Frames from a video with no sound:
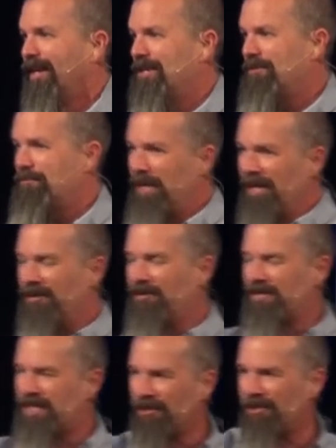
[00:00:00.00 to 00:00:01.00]
When Peter
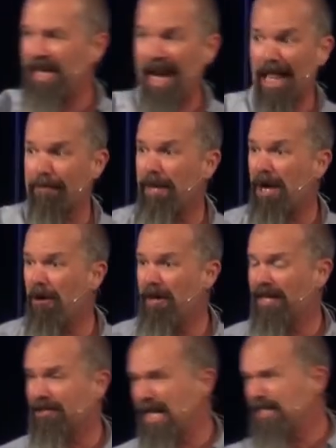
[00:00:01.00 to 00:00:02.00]
was told, Get out of the boat, he
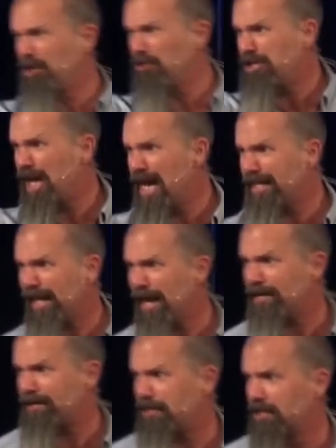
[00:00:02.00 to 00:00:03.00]
goes, That's you,
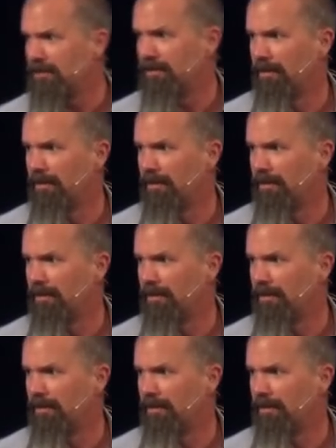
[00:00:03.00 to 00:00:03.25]
Jesus.